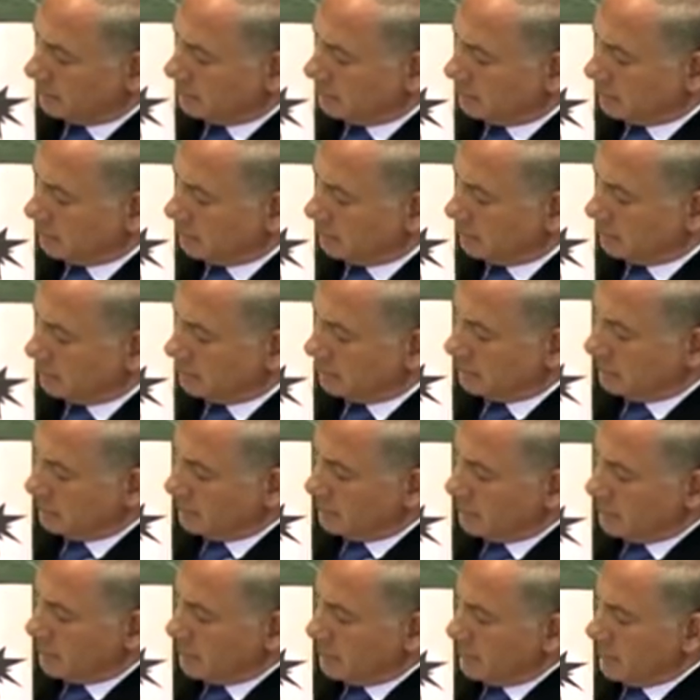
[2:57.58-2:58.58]

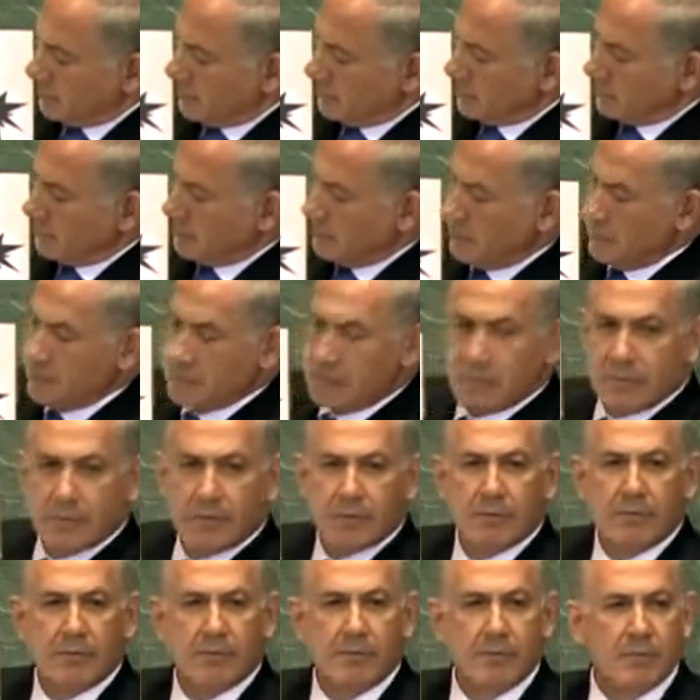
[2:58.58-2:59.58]

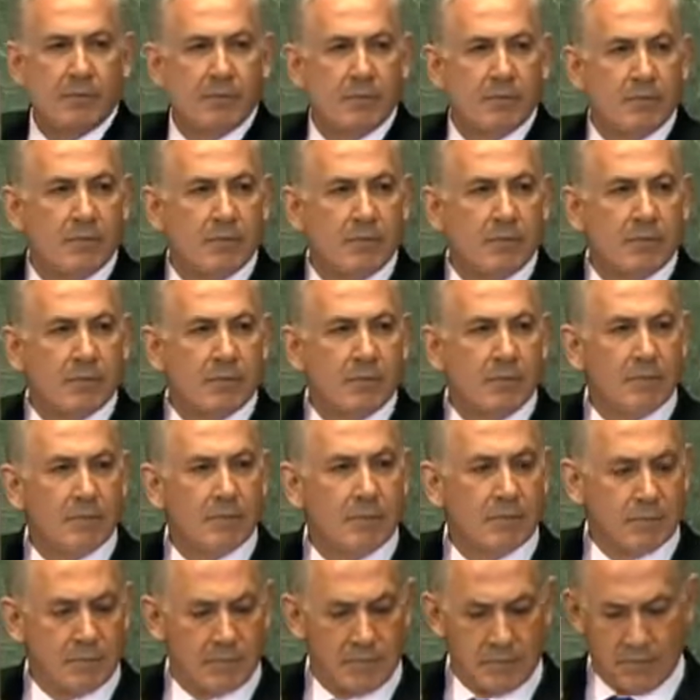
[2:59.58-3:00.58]

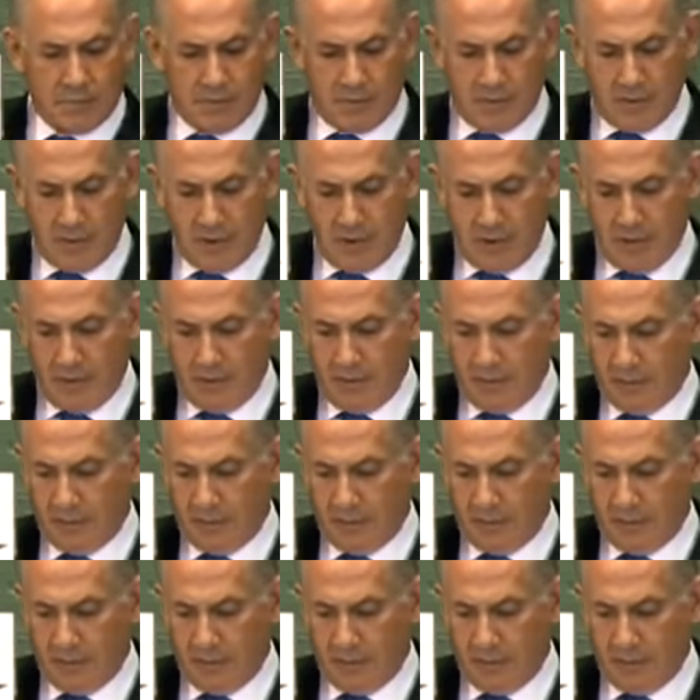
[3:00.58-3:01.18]
No one is speaking in this clip.